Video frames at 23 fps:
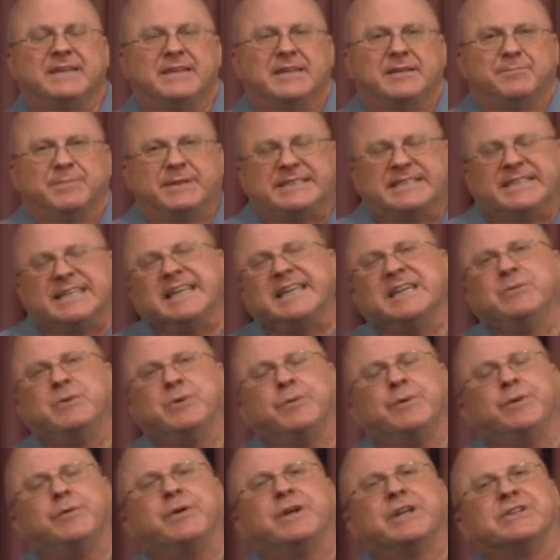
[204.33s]
But today what
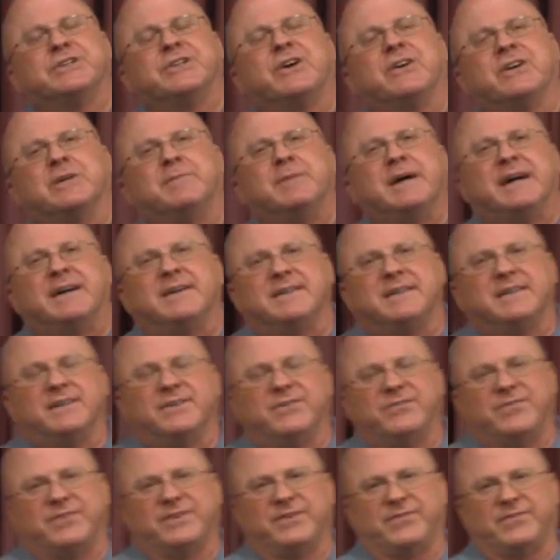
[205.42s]
we want to talk about is
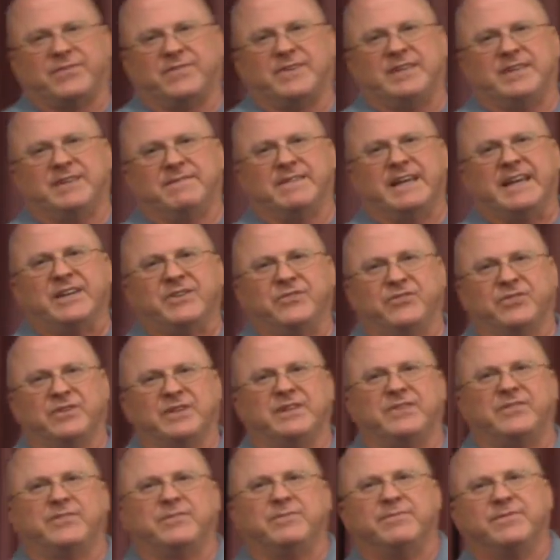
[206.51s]
this
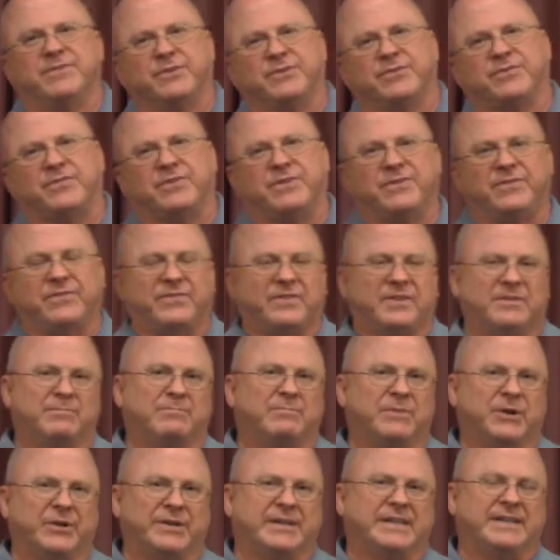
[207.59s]
evangelism versus
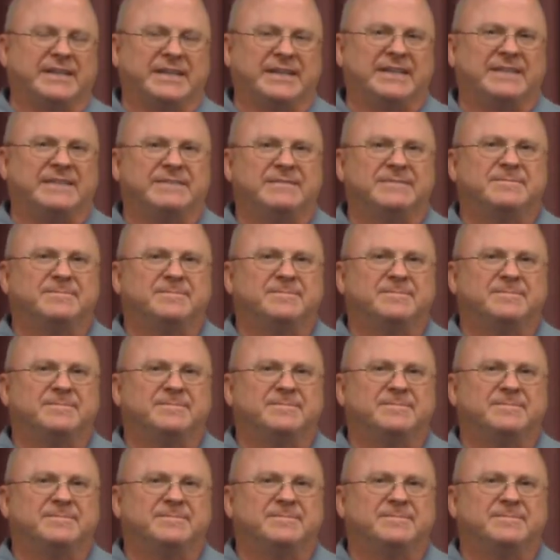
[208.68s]
marketing.